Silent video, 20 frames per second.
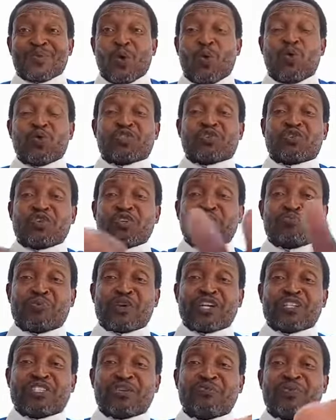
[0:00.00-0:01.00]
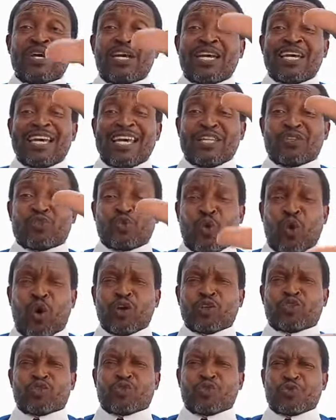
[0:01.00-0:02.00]
who's going to bring us into
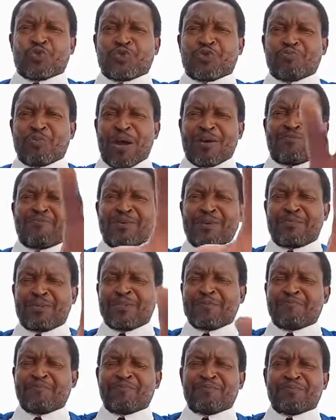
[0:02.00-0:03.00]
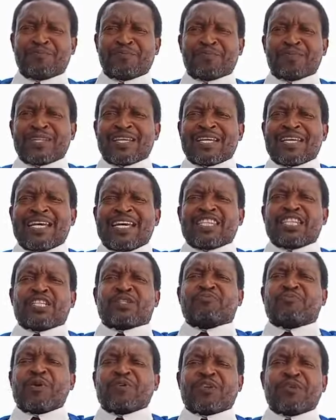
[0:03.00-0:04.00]
all truth. My people, the
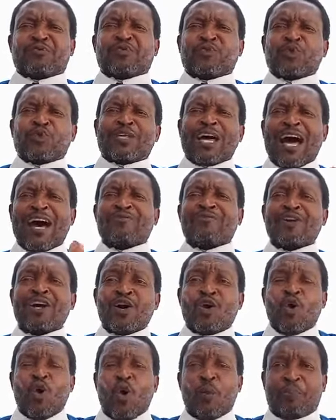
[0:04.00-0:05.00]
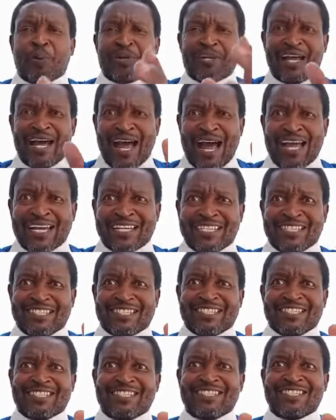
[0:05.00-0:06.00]
Spirit of Truth have opened the
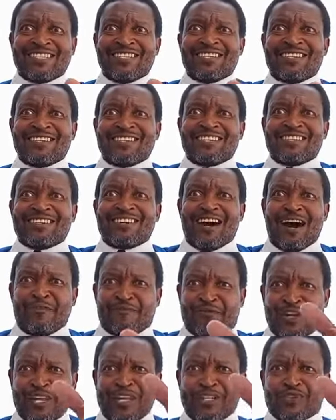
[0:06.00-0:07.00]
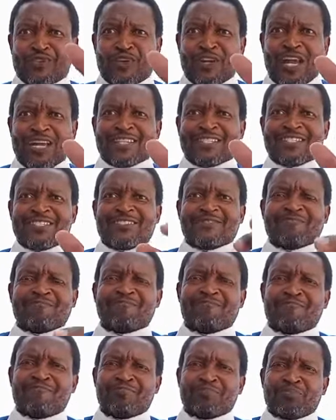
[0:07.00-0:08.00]
eyes of the Israelites.
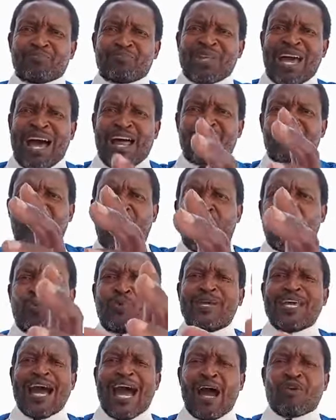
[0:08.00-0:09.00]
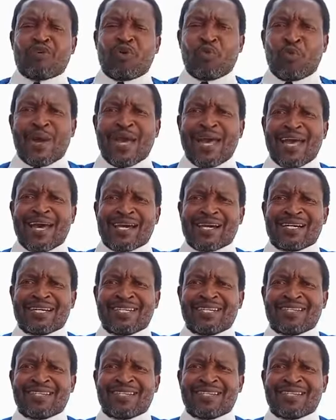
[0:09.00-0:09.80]
And now we are aware